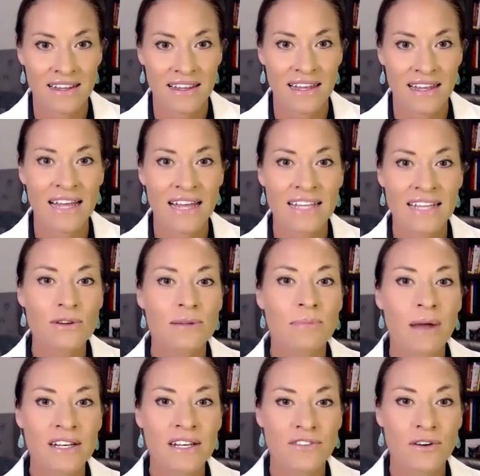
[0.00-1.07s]
And as a
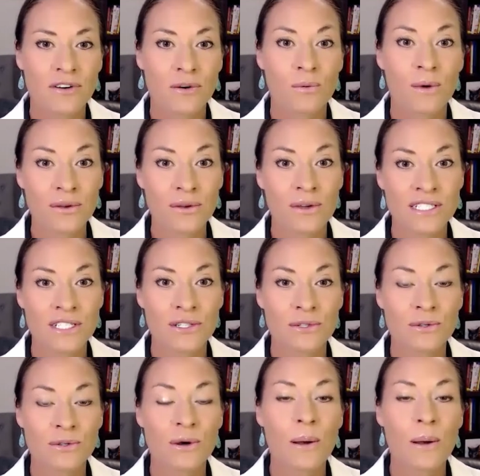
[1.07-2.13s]
reminder for what you can
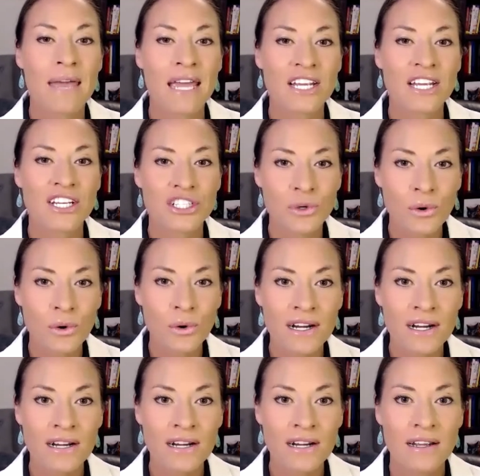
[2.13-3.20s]
do, make
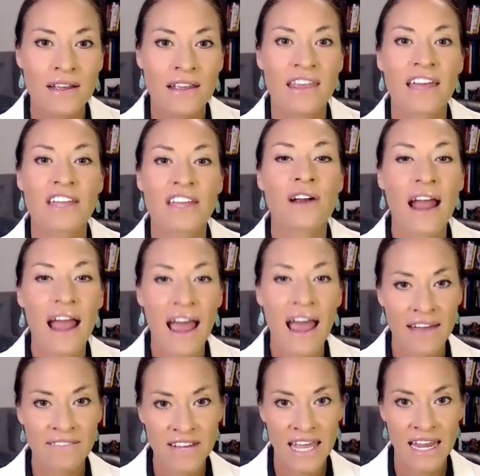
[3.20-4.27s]
sure that you're
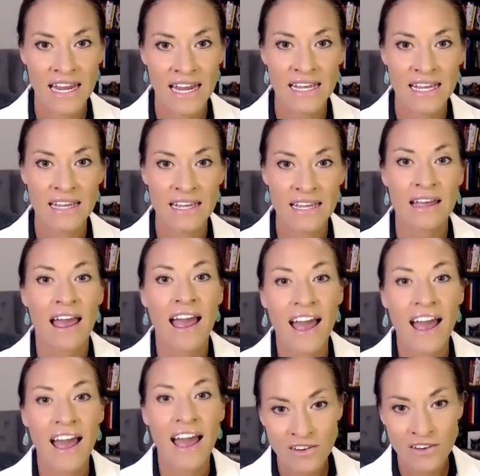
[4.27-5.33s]
advocating
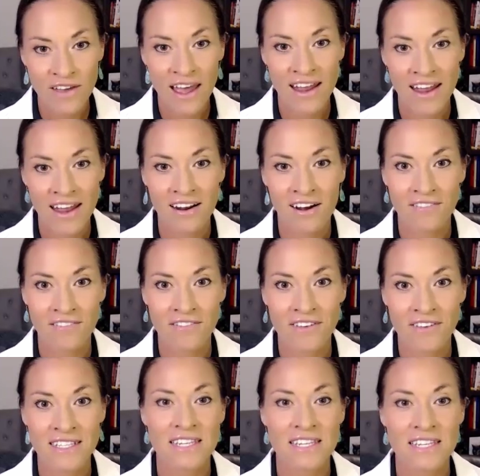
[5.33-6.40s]
at your vet
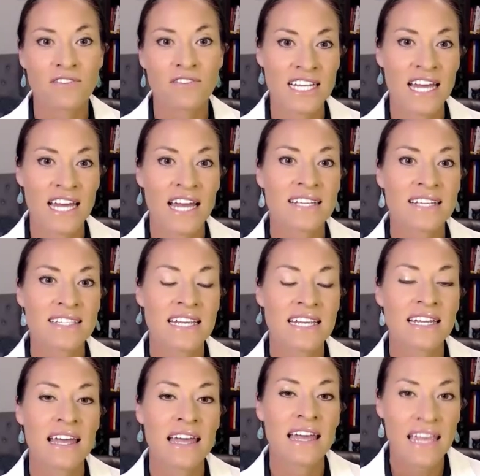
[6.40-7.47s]
office for
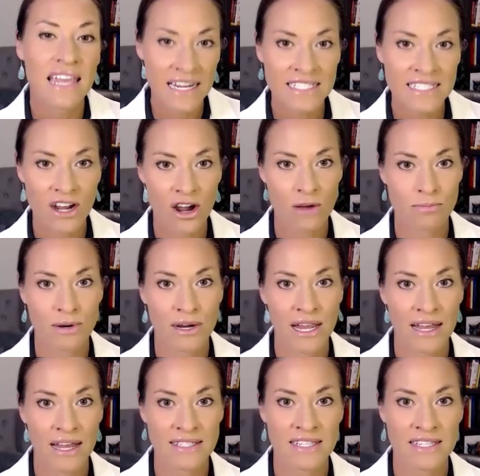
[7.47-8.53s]
testing and a
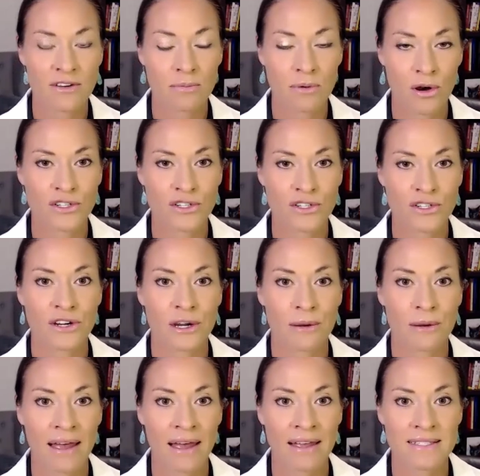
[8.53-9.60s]
comprehensive approach for your
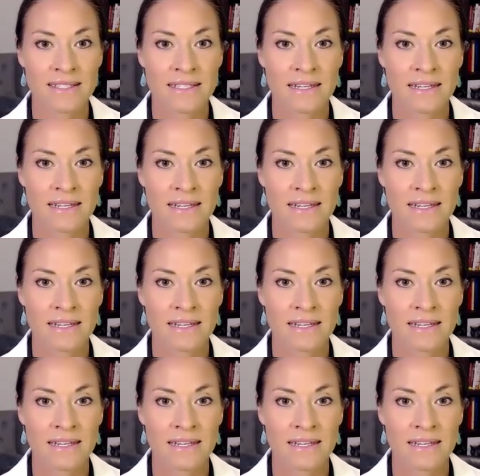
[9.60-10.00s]
pets.